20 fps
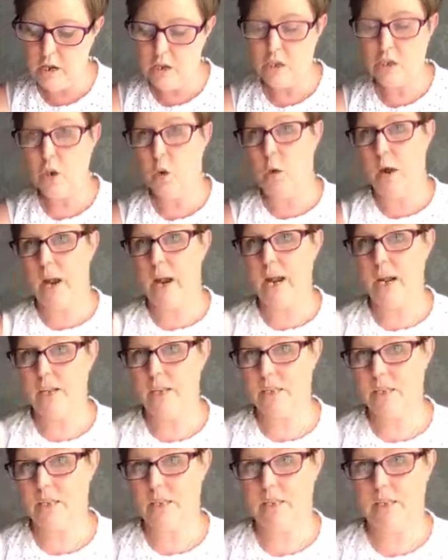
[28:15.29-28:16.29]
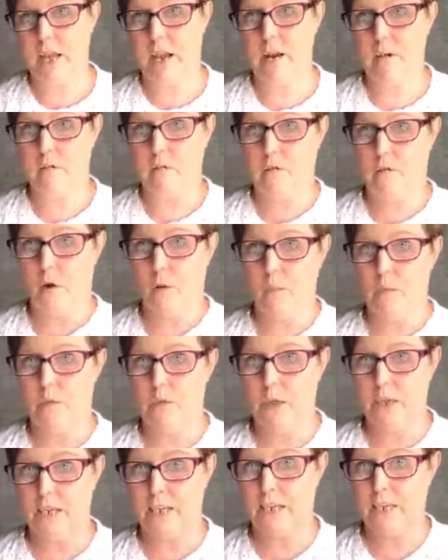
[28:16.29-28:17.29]
So it's saying from
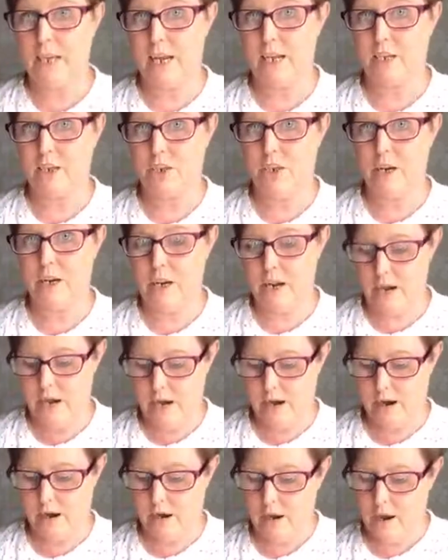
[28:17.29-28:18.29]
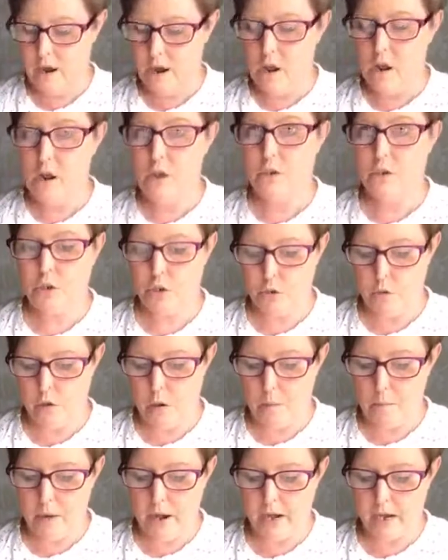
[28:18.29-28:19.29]
this section here,
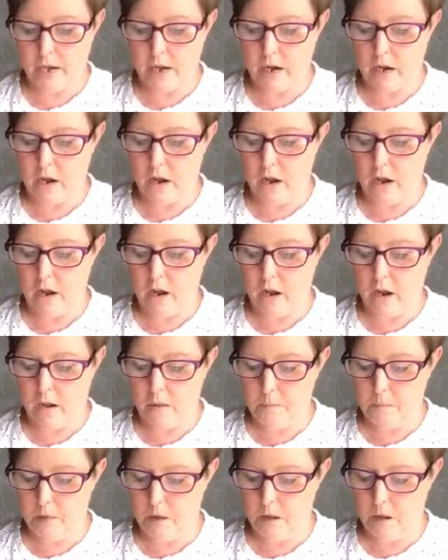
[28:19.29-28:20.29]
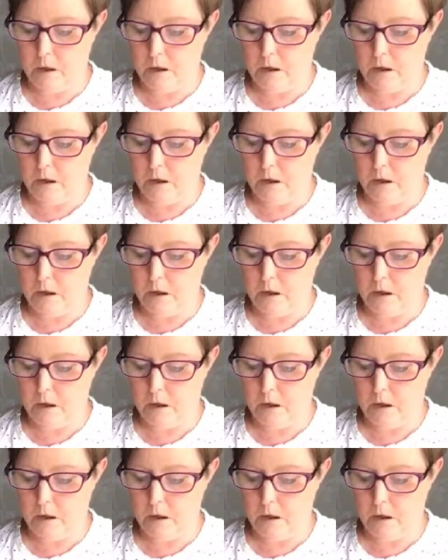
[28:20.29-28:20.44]
to make um,